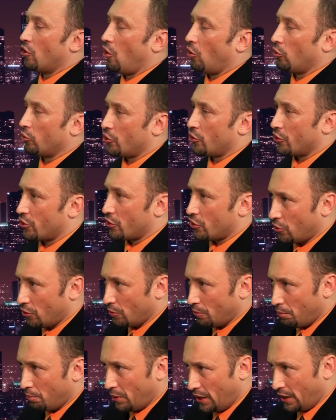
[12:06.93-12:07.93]
cultures to
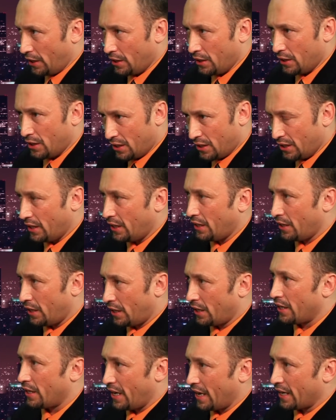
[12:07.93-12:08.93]
be seen
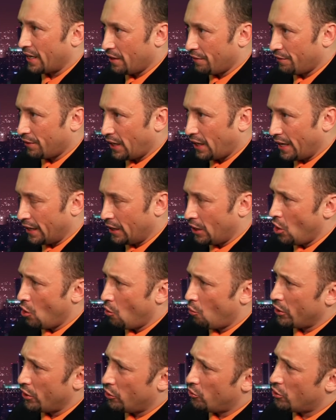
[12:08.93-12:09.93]
in a negative light.
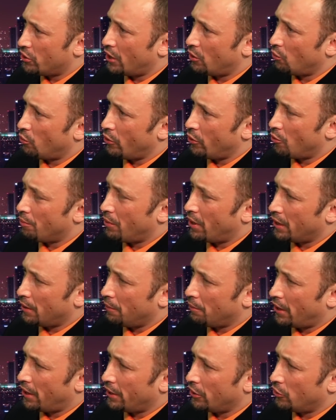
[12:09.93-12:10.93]
When you said we were
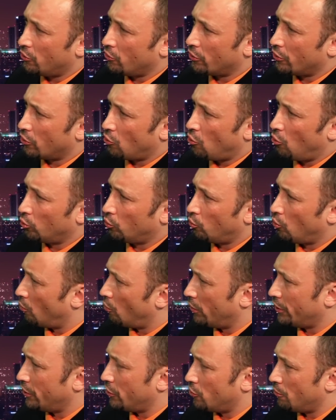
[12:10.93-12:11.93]
buddy-buddy during the Cold War,
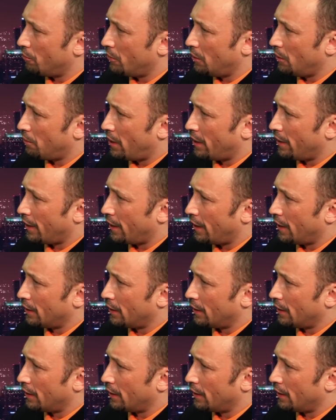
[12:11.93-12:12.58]
what did you mean by that?